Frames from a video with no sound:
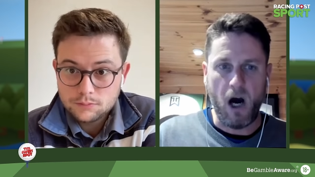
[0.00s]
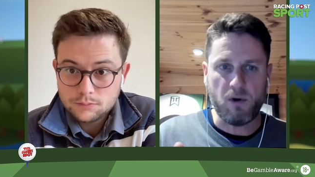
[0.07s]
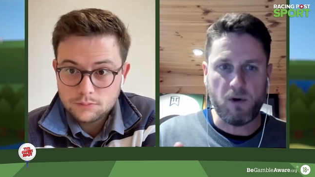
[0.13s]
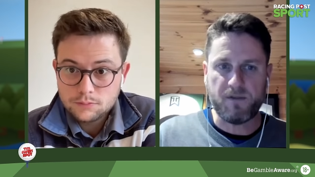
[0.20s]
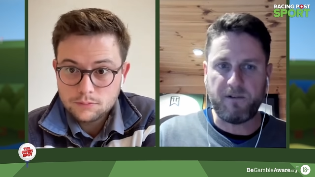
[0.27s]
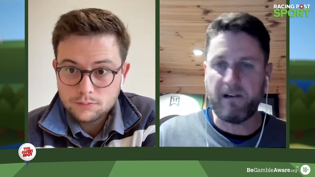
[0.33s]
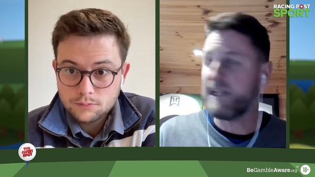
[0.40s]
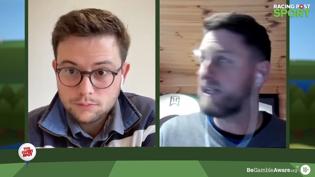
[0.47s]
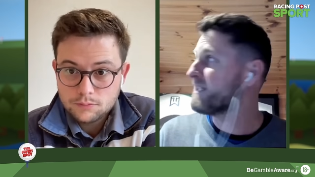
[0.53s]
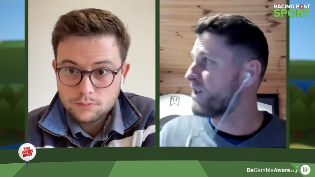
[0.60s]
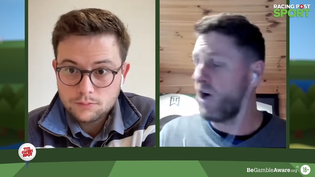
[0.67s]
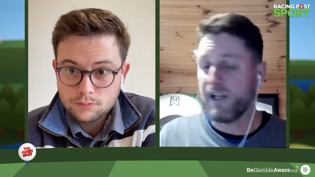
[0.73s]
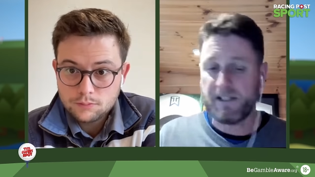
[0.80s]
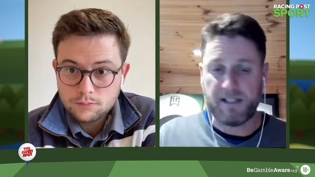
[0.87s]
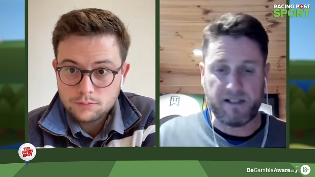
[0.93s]
Speaker 1: I was very
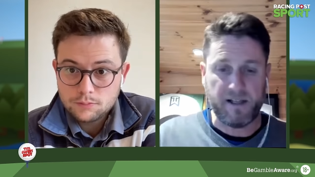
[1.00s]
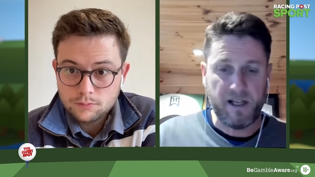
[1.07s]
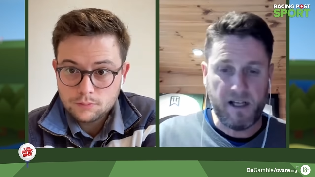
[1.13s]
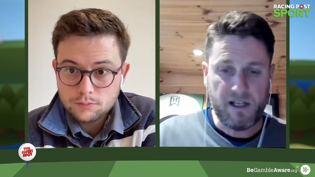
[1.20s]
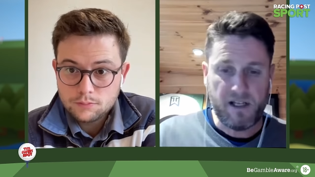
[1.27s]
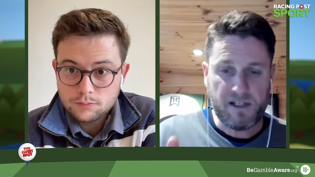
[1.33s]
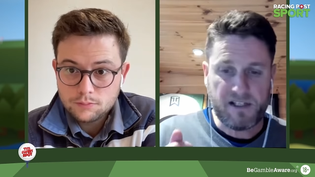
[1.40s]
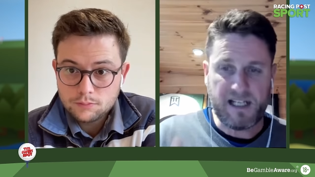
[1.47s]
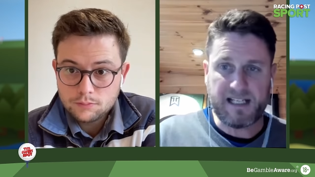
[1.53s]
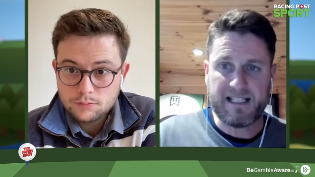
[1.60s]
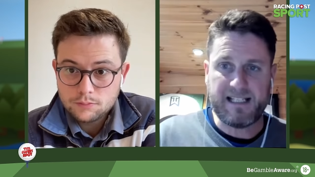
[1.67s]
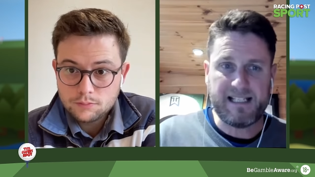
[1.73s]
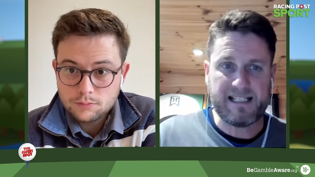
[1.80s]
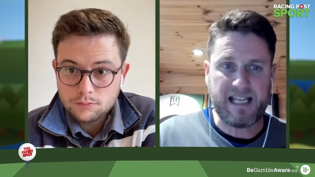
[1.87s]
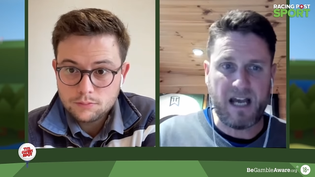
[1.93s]
excited.
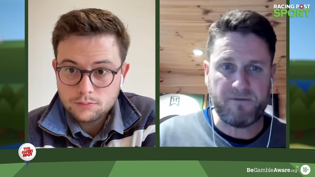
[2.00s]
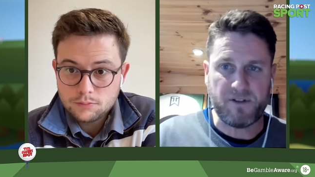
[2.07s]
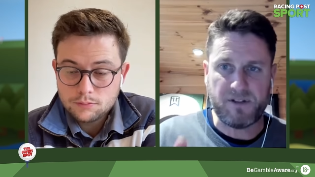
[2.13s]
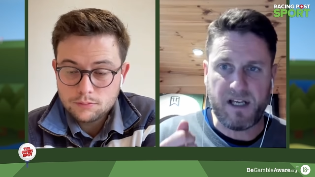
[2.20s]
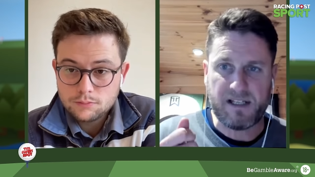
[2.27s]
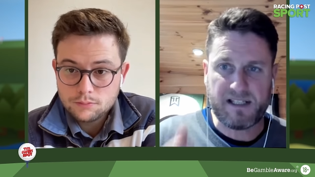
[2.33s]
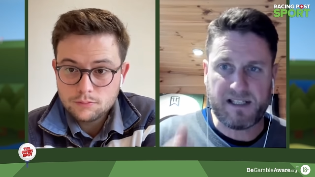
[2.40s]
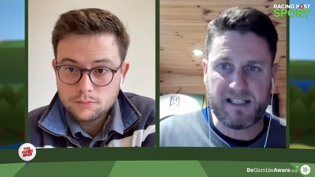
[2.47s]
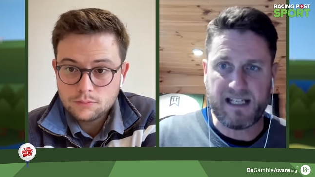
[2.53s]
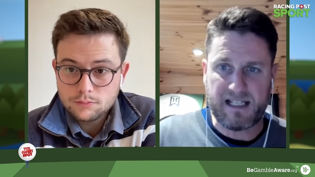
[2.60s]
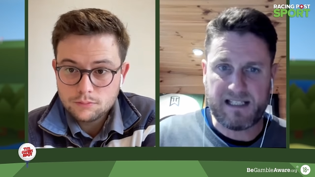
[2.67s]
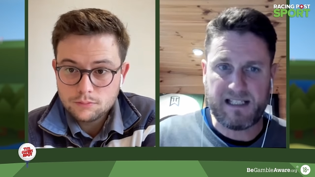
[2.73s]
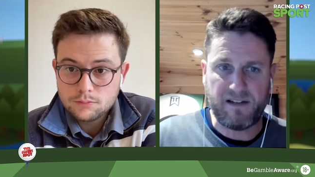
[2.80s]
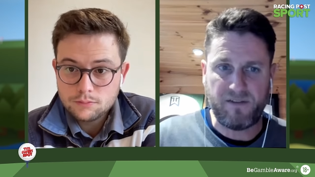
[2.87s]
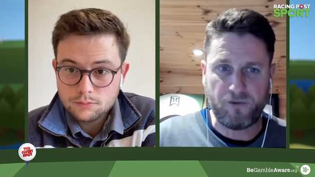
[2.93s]
sixty-seven,
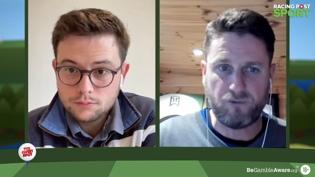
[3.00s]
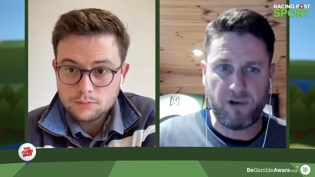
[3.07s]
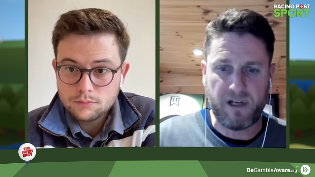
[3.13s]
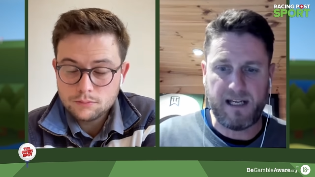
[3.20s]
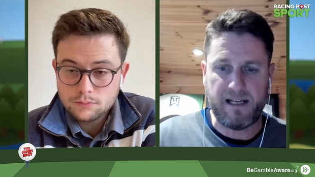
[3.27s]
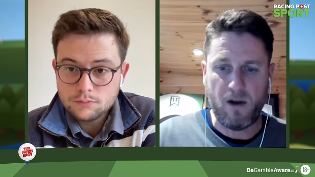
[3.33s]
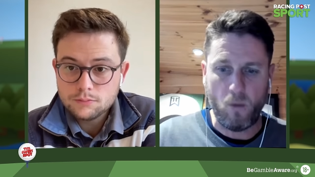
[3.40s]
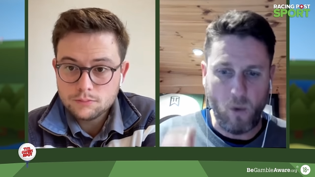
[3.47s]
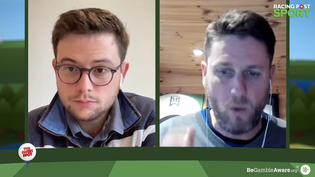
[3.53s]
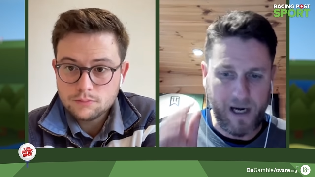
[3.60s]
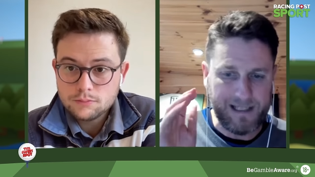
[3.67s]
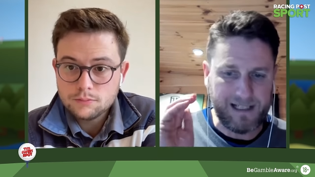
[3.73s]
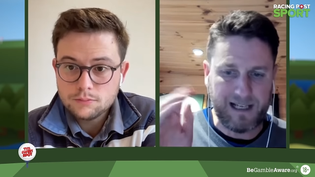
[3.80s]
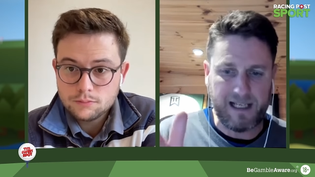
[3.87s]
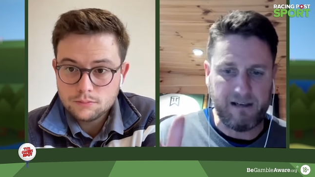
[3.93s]
sixty-three,
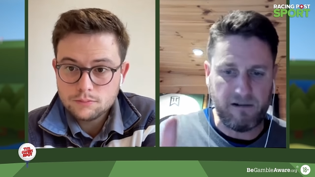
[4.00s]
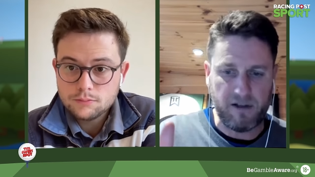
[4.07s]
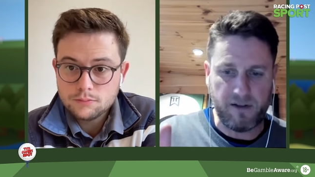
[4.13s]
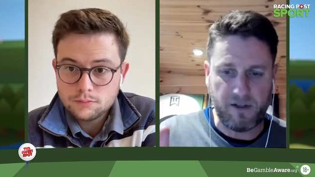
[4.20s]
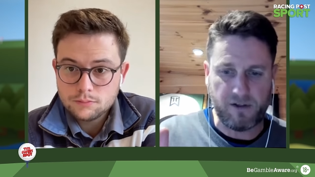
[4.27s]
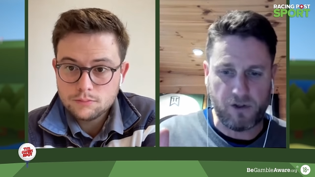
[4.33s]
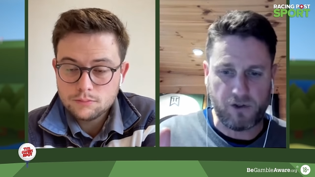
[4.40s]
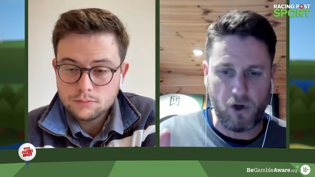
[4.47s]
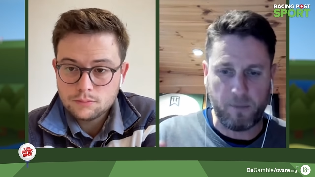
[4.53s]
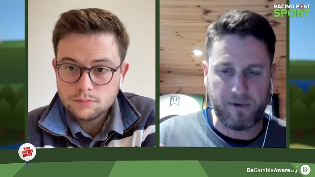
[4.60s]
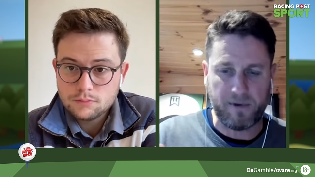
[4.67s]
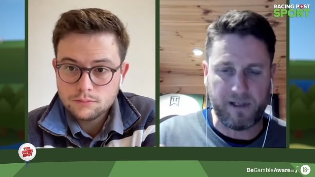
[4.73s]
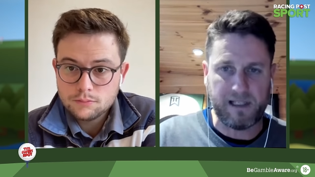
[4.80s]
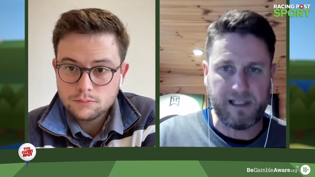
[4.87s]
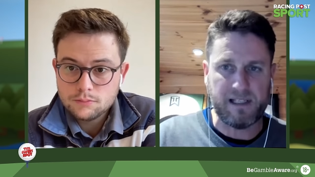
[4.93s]
went clear at the, the
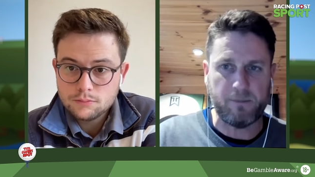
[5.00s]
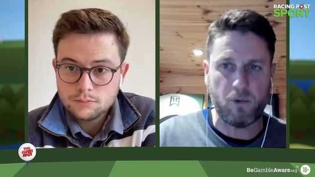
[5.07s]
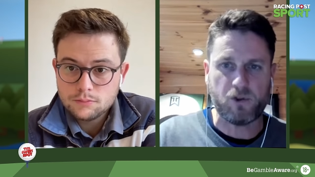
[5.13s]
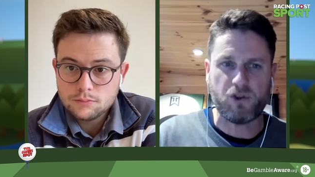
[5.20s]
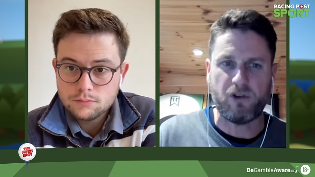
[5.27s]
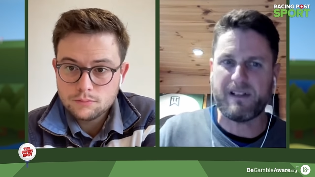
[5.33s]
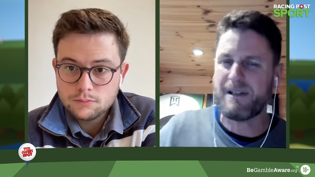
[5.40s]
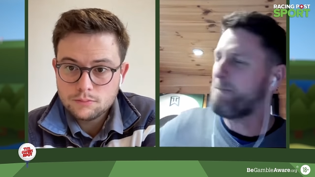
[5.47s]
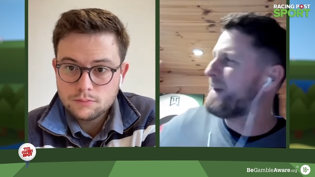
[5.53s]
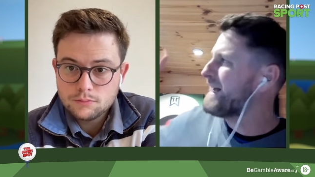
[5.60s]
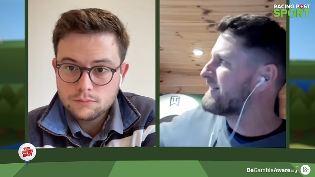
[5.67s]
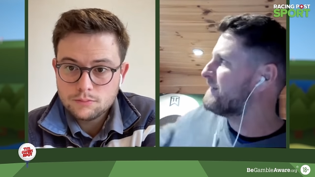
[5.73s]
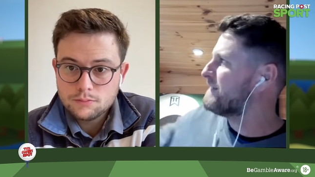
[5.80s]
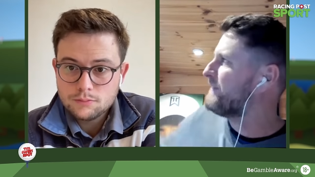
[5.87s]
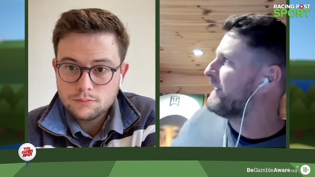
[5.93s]
top of the leaderboard. Sorry, there's a
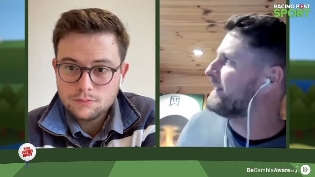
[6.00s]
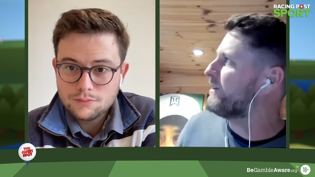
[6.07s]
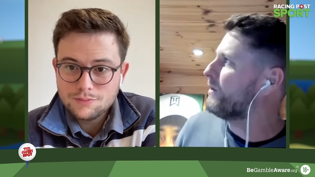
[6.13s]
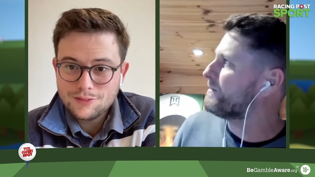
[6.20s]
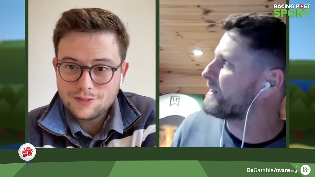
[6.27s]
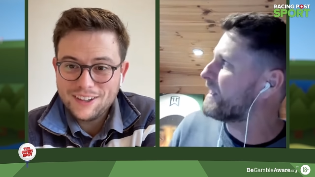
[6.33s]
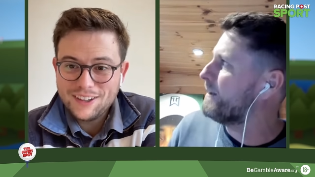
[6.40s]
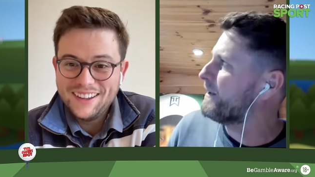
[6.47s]
massive helicopter